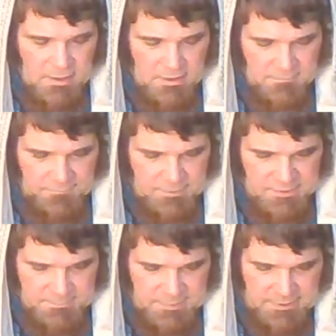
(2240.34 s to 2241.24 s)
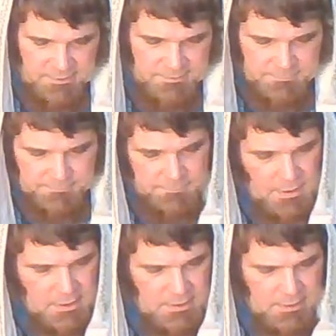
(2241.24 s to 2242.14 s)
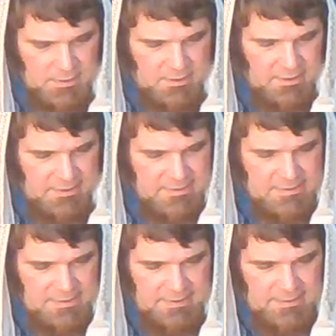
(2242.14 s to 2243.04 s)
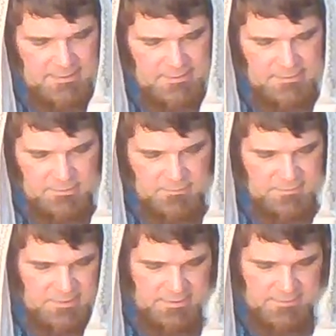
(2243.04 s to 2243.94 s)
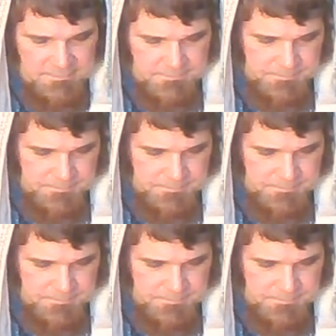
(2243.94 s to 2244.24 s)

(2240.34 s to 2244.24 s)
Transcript: of First Peter. Let's head over there.